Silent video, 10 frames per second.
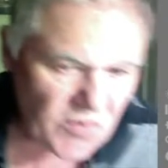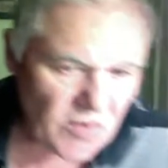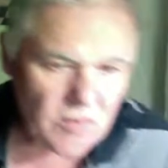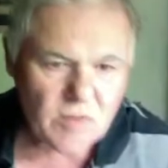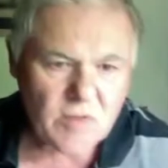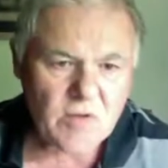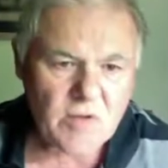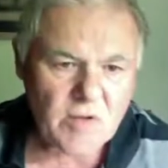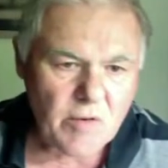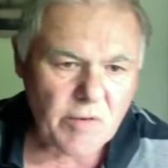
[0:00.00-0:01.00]
it.
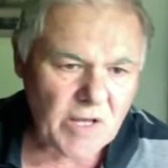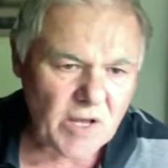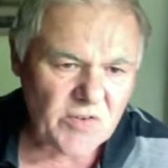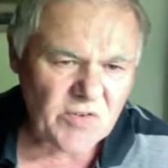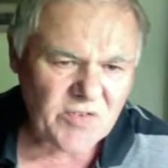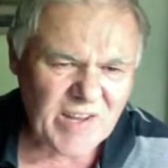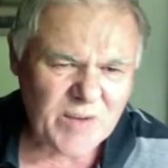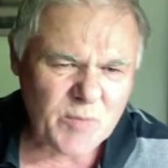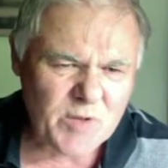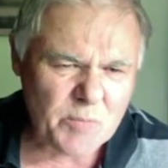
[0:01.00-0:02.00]
Here he goes. He's taken
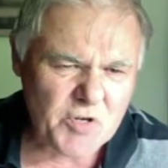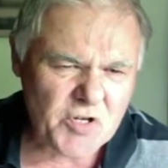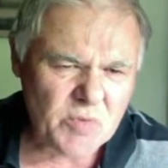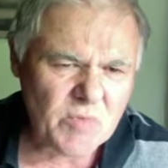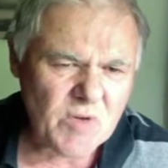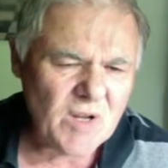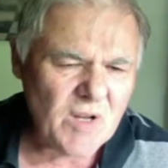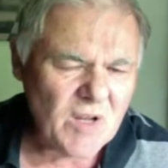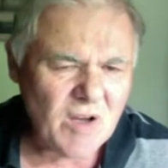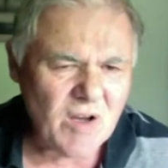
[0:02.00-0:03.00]
with the bishop.
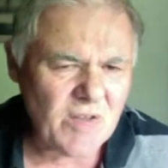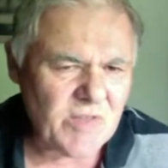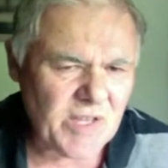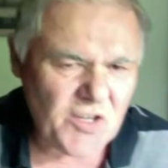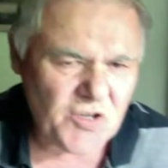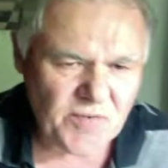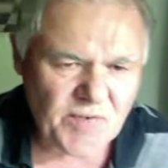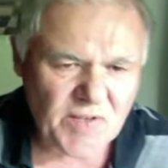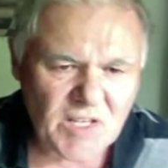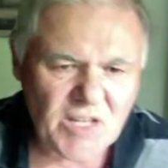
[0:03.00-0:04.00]
I think he should have
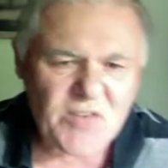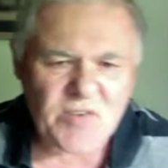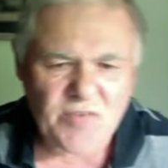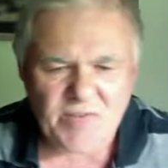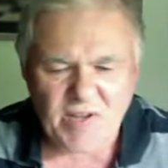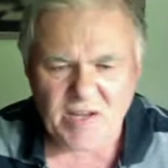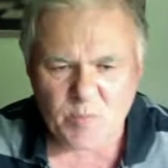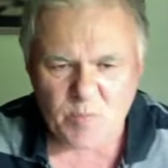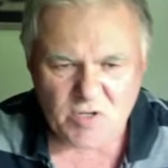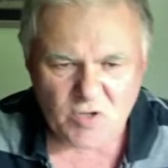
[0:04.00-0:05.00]
at least have taken
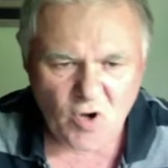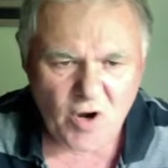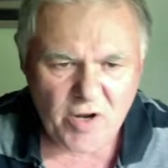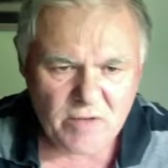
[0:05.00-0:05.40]
with the knight.